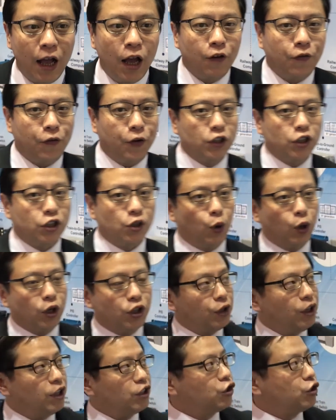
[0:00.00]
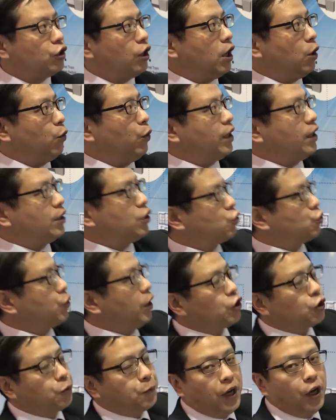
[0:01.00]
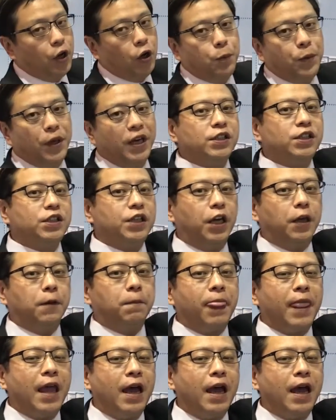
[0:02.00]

First of all, we're going to start with the stretch panel PC